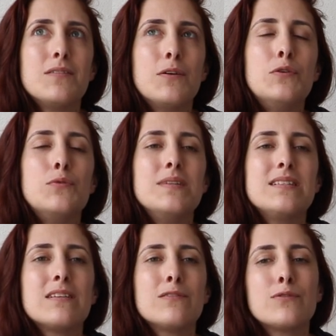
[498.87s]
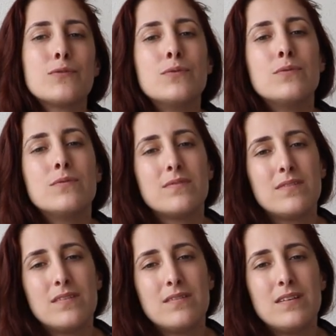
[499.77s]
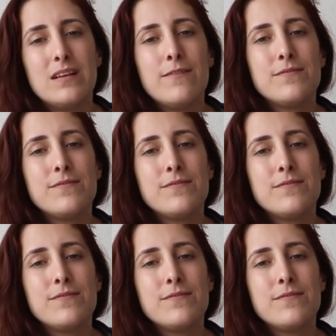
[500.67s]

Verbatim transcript: a reason to leave